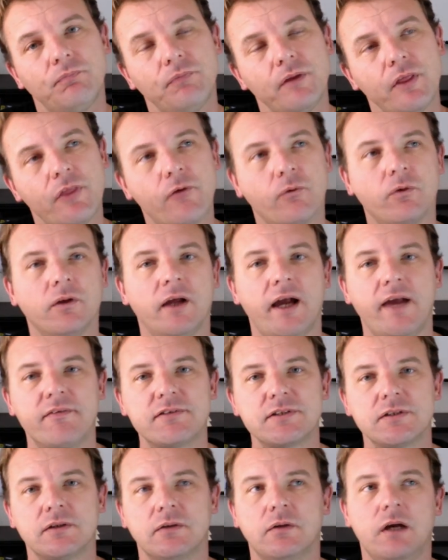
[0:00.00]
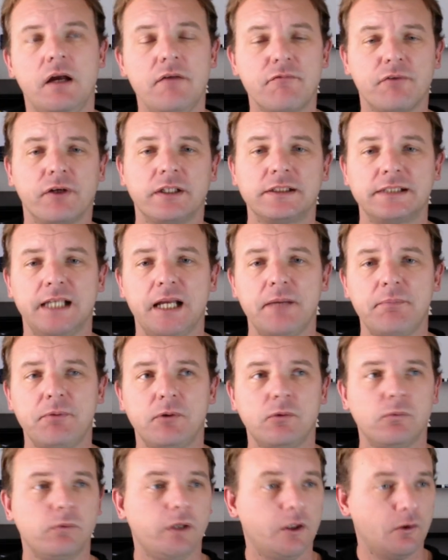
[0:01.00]
through life. So, for
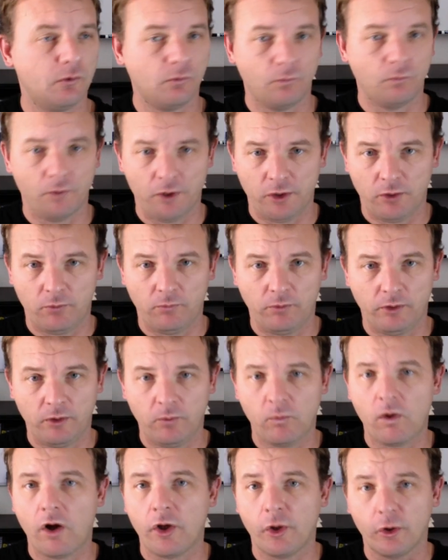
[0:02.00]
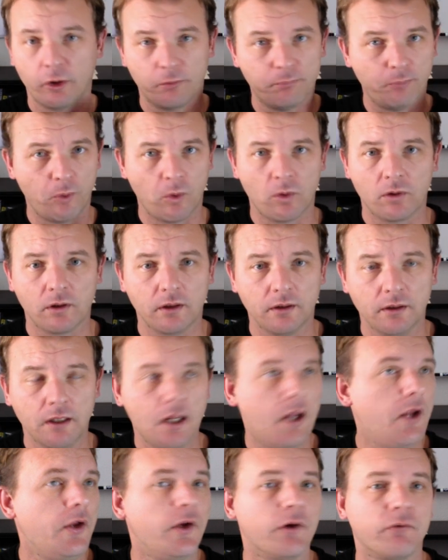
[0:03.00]
example, when you are born,
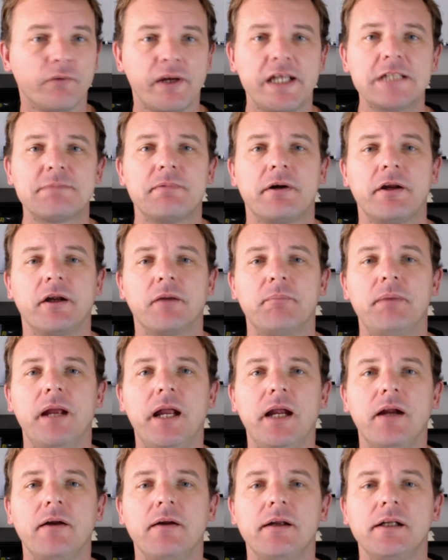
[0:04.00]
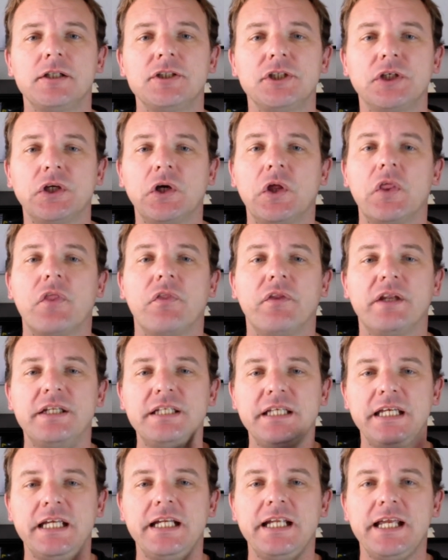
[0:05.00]
you're raised by your parents, you go through the
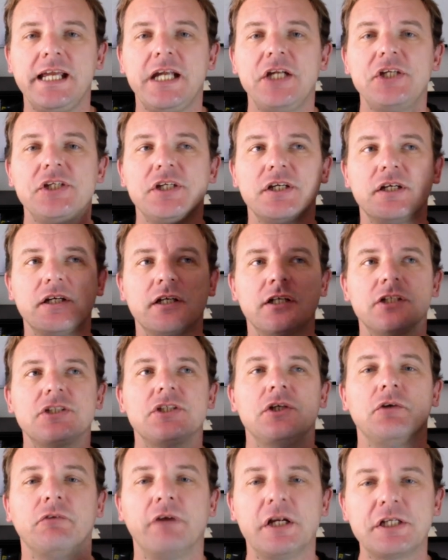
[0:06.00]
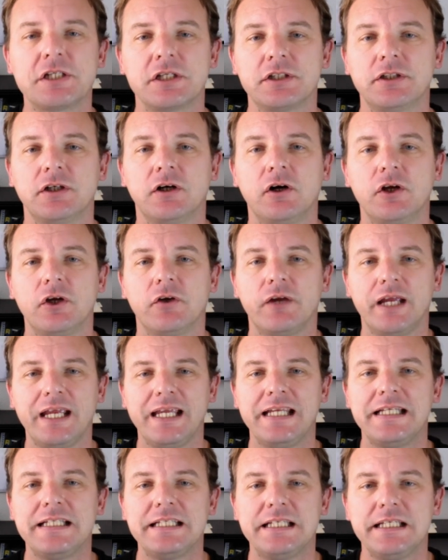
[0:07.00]
teenage years, you reach adult, you're
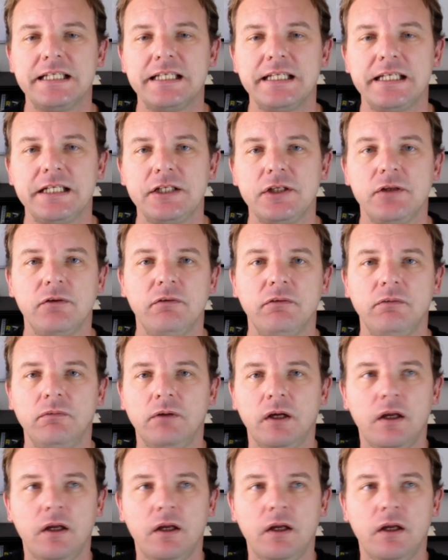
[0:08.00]
18, you